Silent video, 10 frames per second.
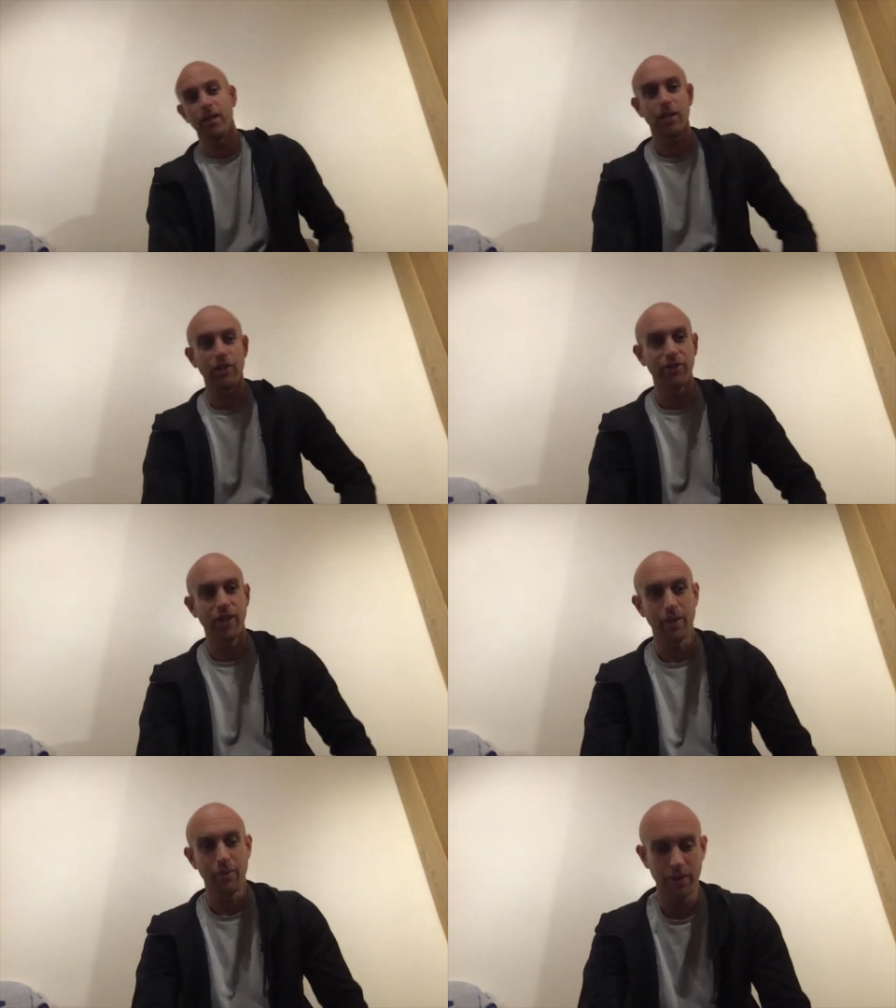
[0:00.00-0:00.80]
like you
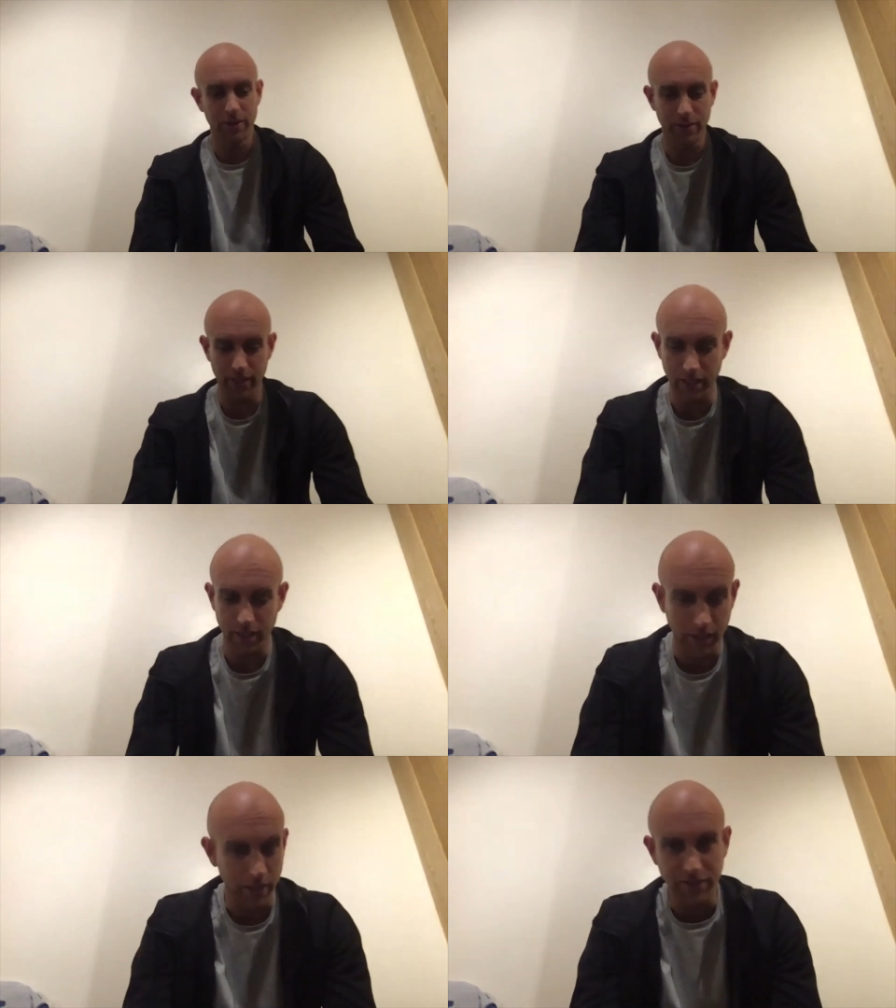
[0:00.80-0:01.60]
say, with the
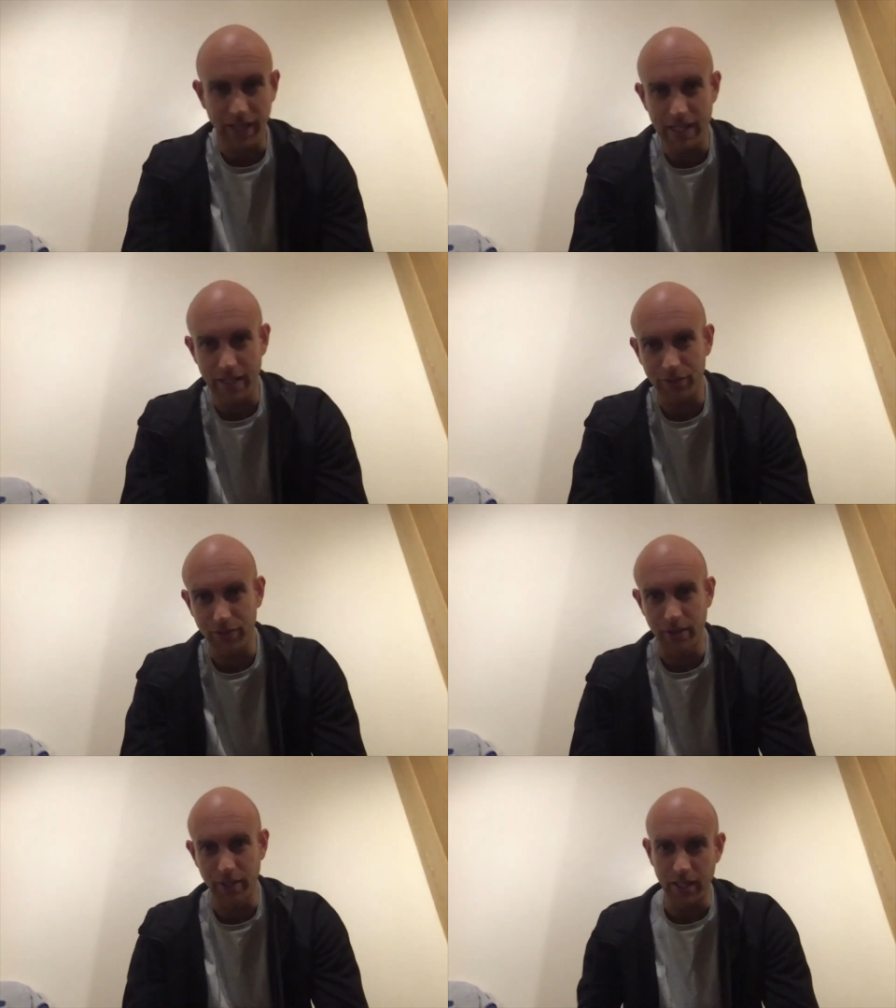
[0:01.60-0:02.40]
deadlifts
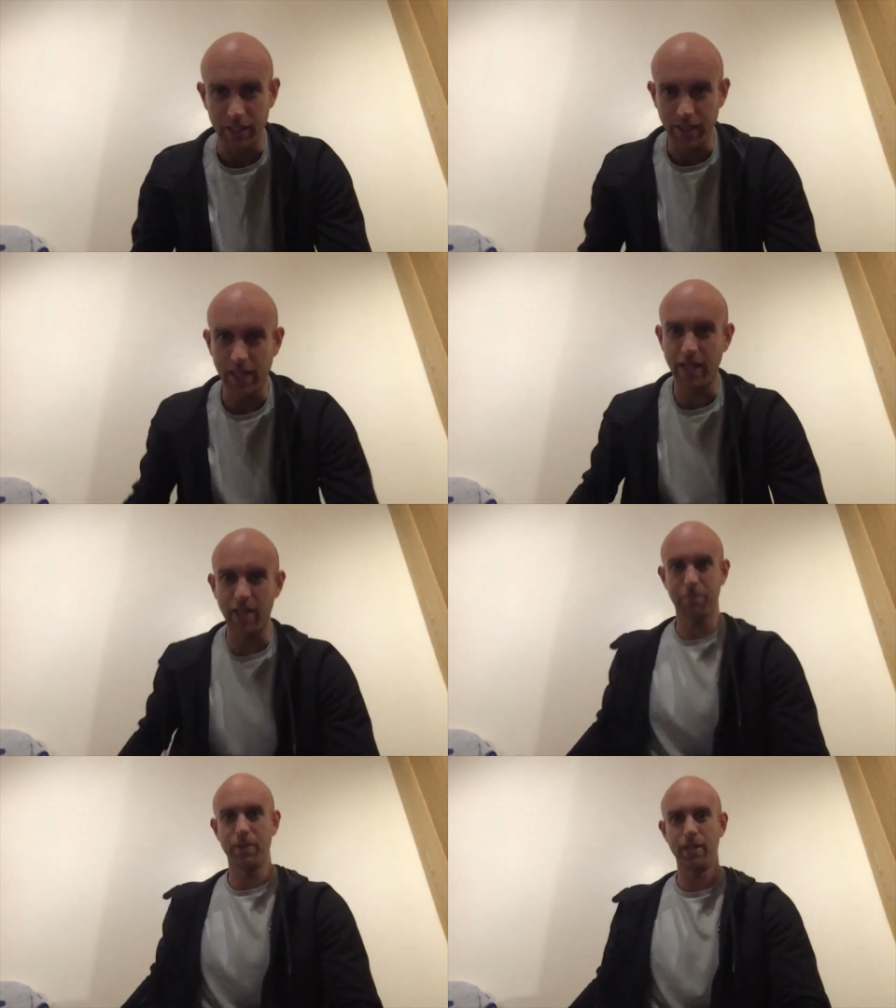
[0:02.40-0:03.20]
and the knee,
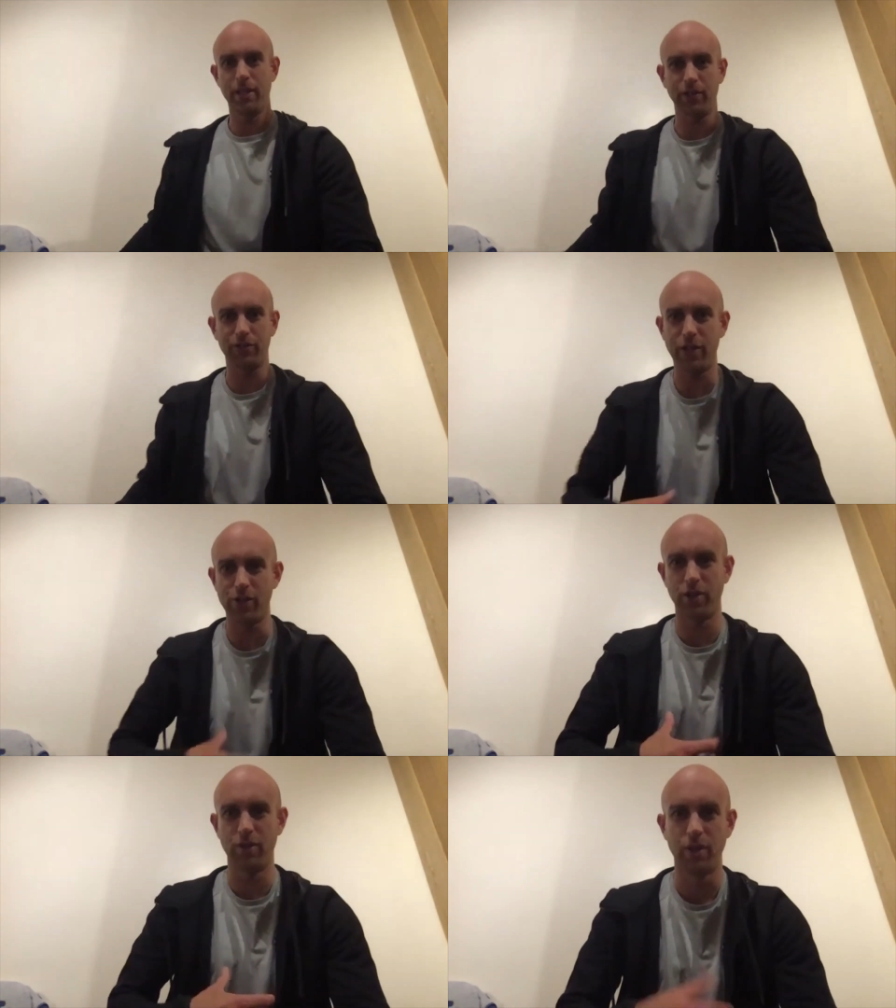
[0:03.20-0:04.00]
hip, and then the
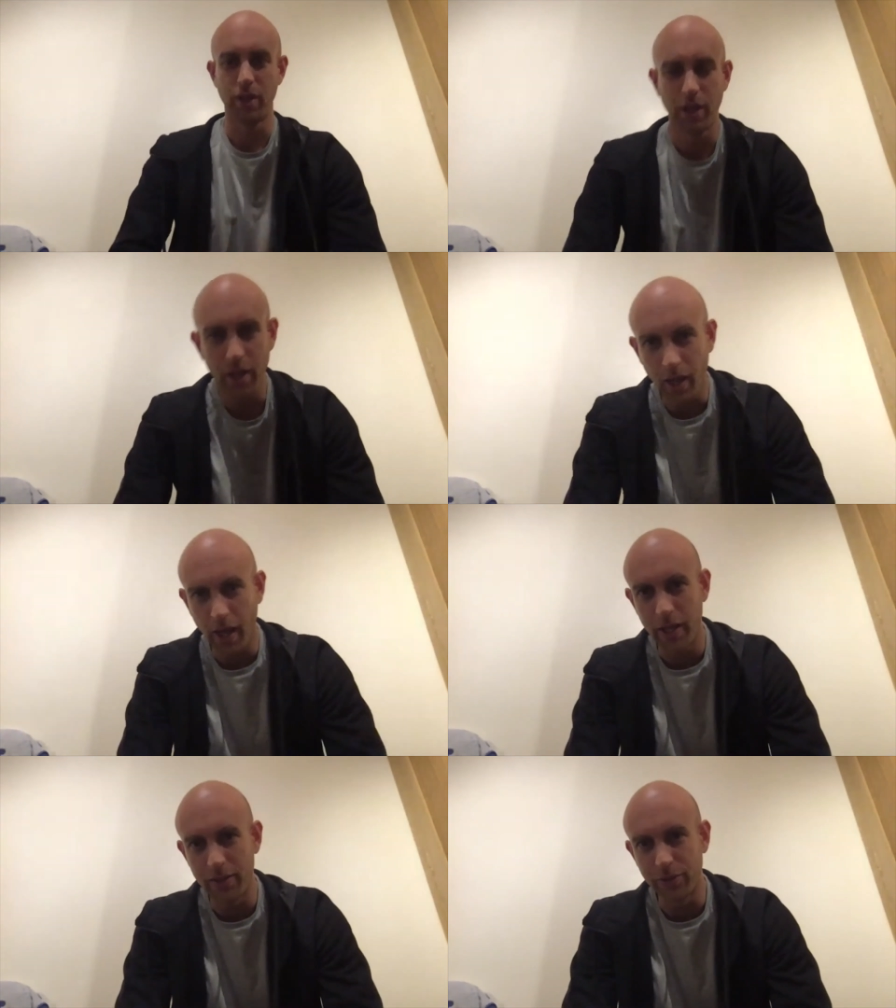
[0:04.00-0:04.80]
extension
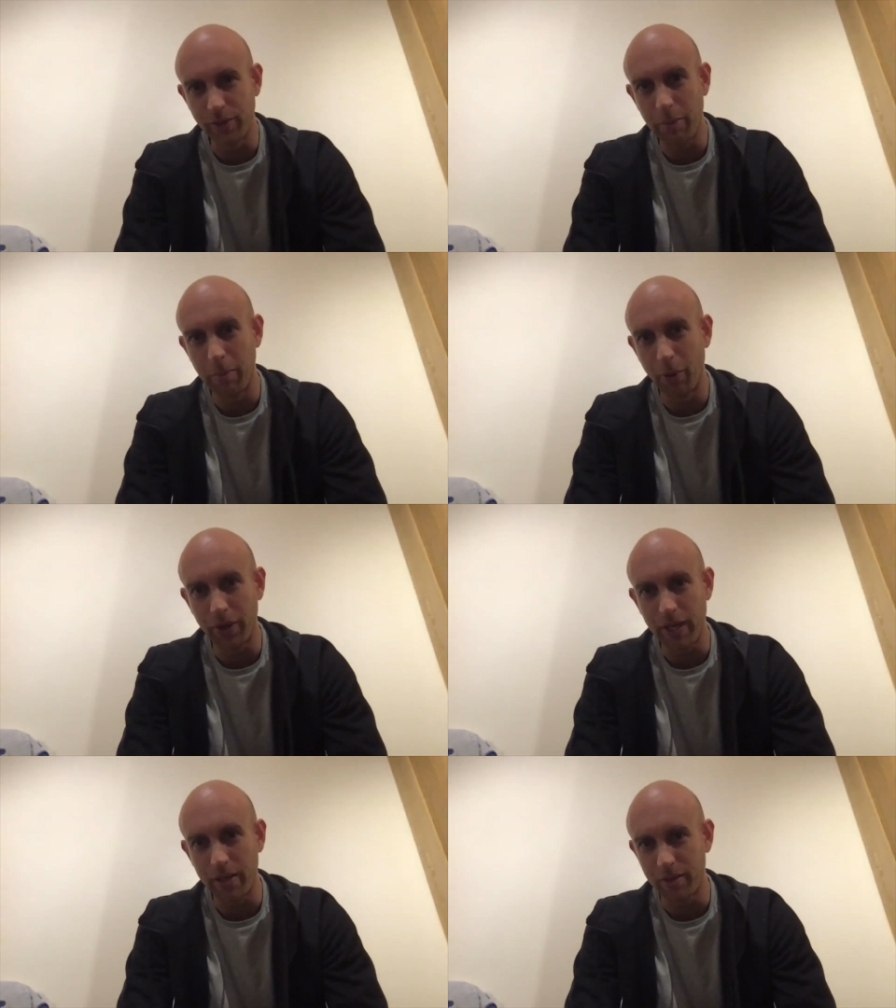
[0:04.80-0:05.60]
and sort of the upper
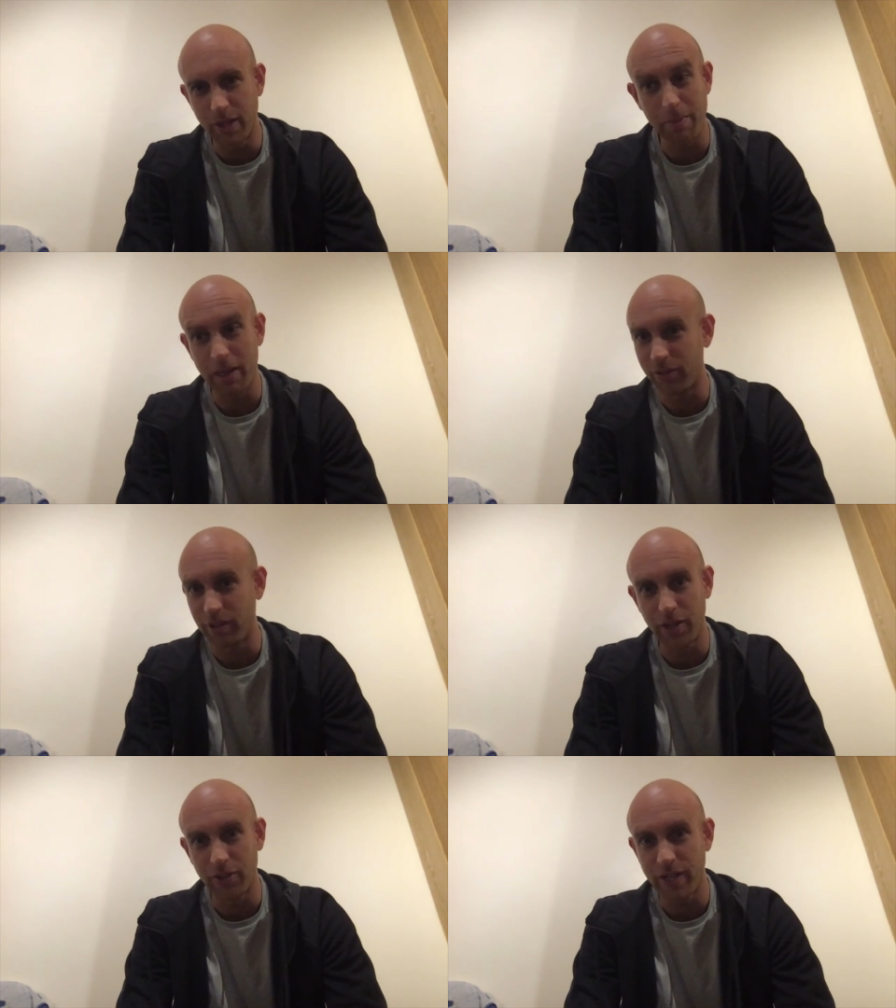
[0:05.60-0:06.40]
body. It makes a
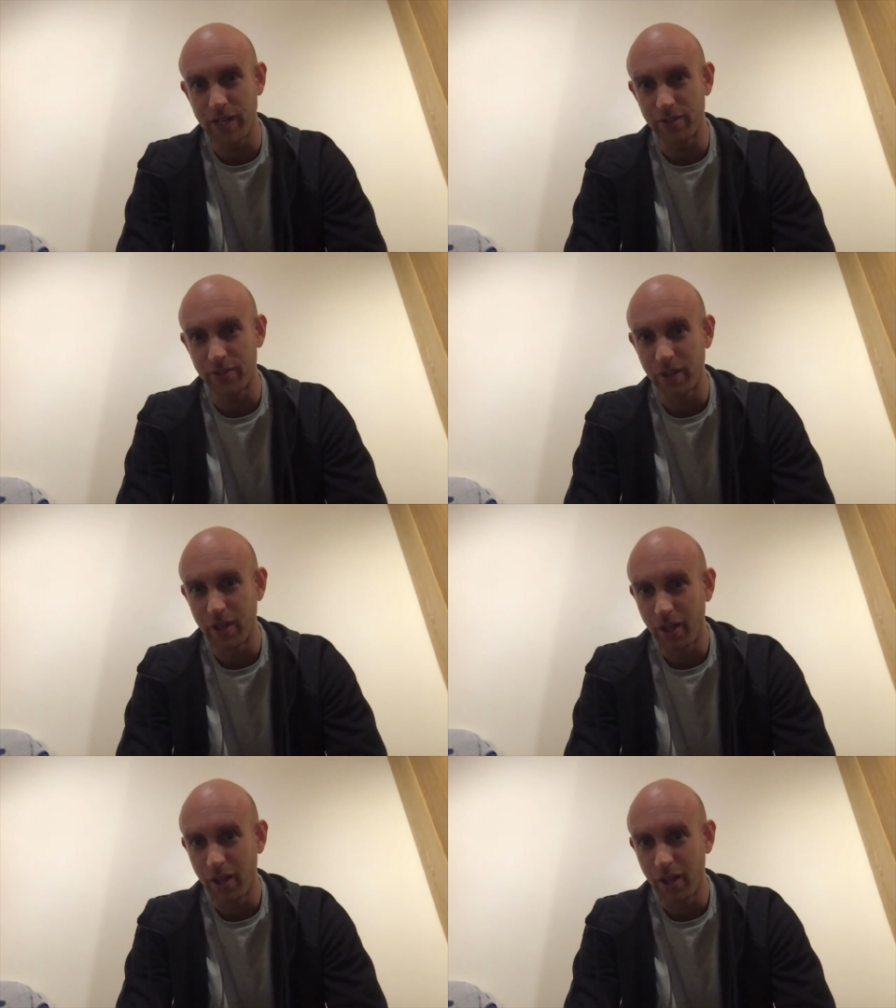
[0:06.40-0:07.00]
lot of sense.